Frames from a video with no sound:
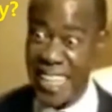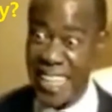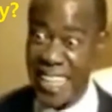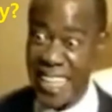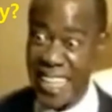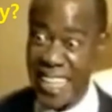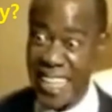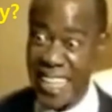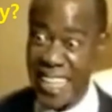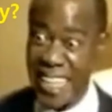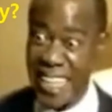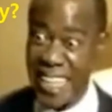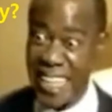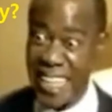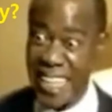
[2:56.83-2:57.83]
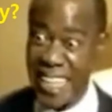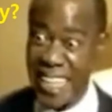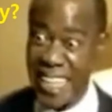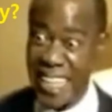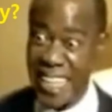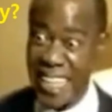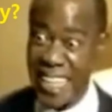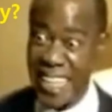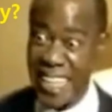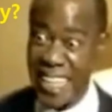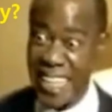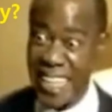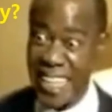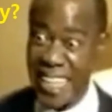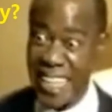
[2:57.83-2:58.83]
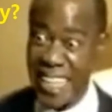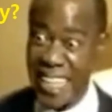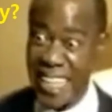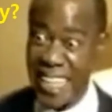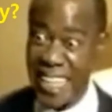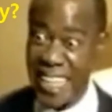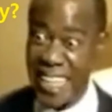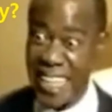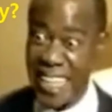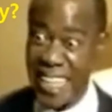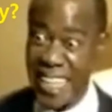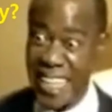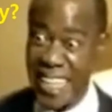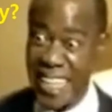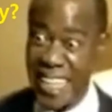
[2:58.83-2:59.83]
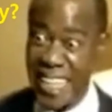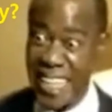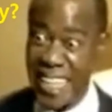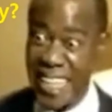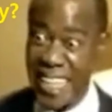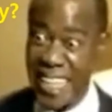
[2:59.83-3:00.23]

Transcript: Nothing is said.